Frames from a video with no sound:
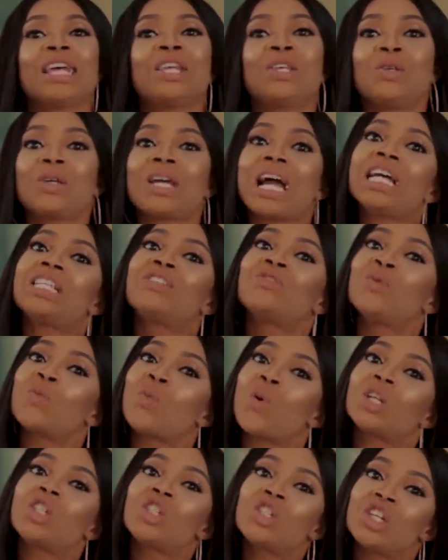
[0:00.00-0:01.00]
Thank you guys for
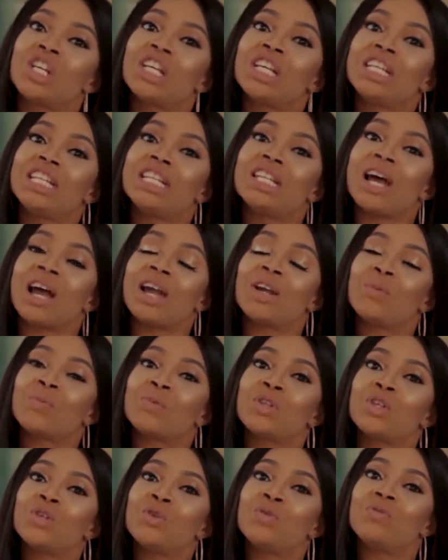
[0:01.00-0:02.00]
watching. I hope
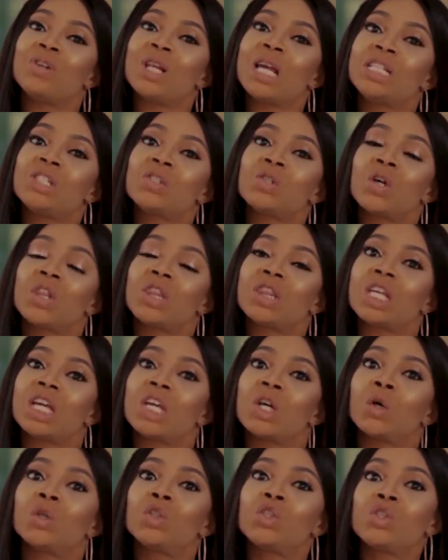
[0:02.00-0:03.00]
that you've learned a
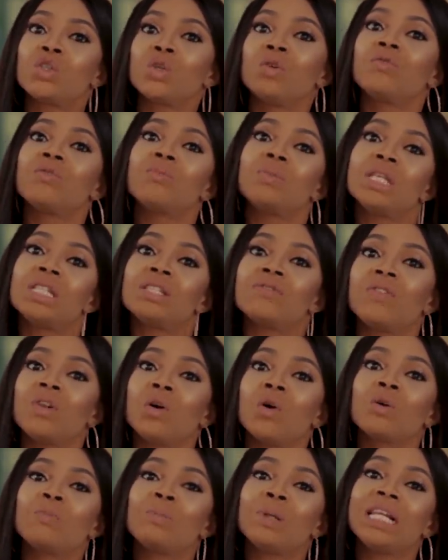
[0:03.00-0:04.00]
thing or two from this
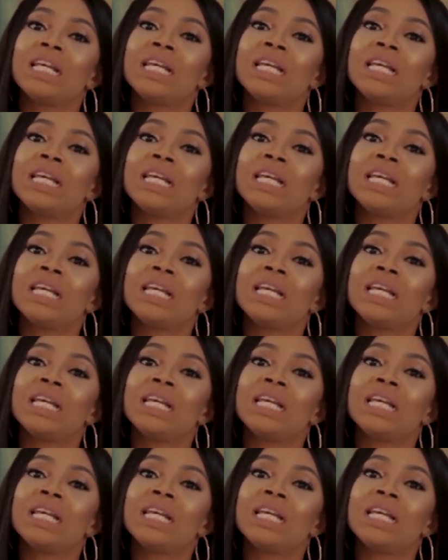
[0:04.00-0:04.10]
vlog.